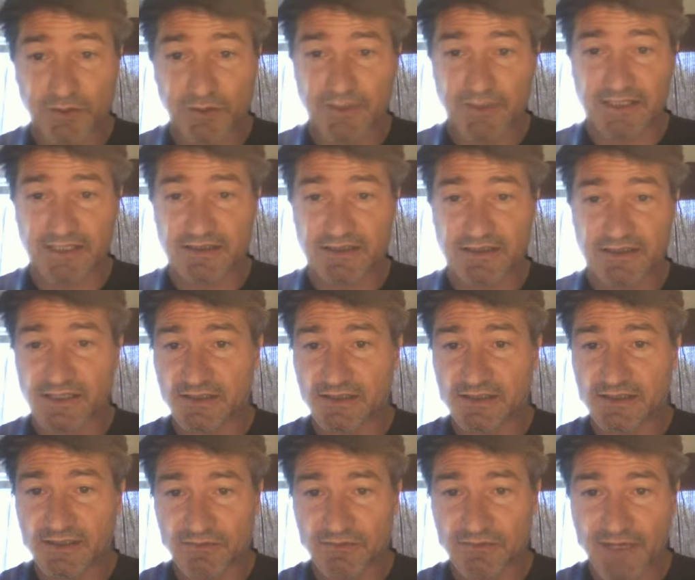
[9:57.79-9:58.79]
written, such
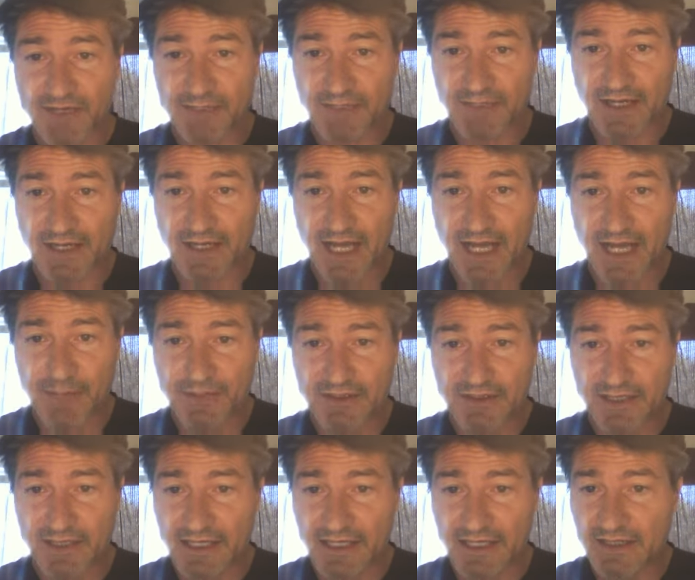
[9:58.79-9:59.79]
as the rape that
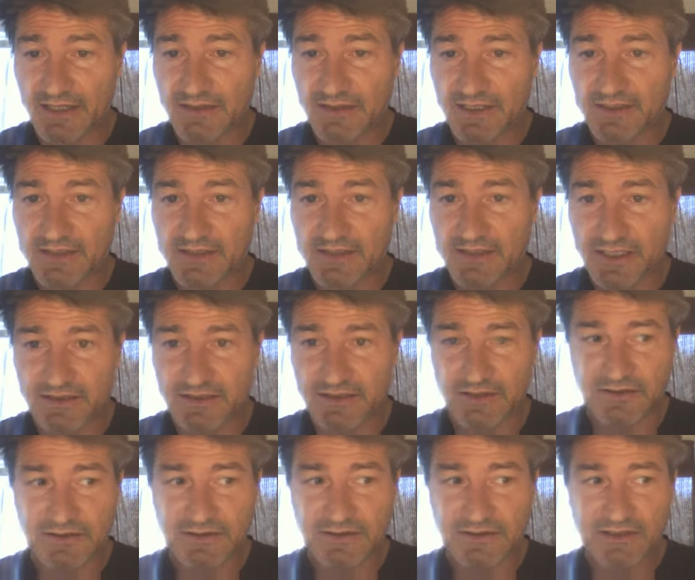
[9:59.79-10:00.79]
happened in in
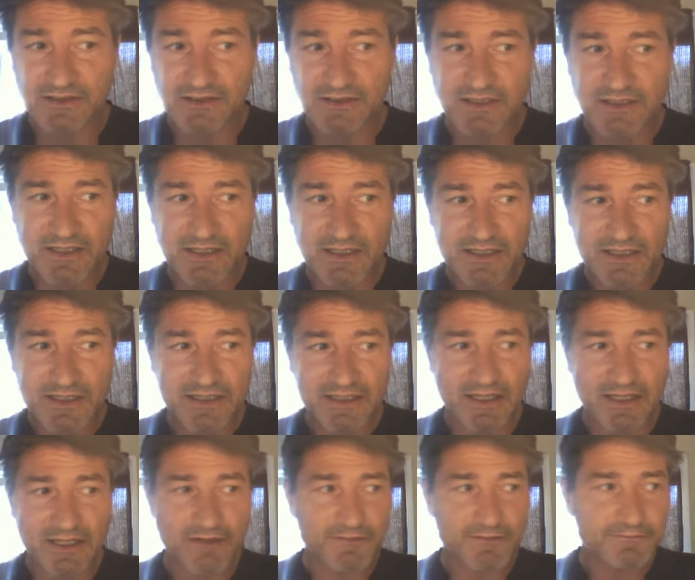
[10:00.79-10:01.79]
Judges.
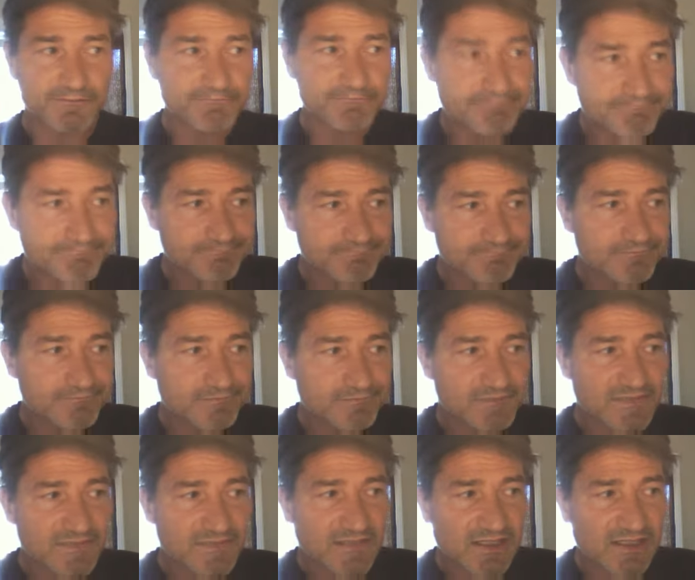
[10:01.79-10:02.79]
Now,
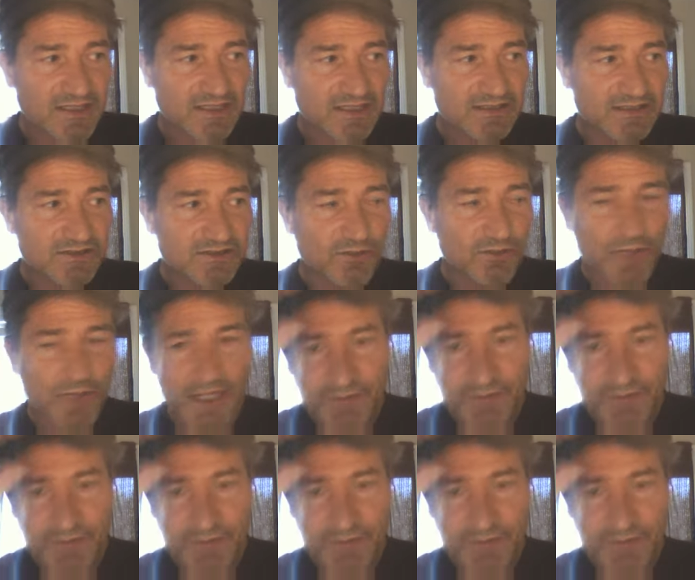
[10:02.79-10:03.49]
so what I'm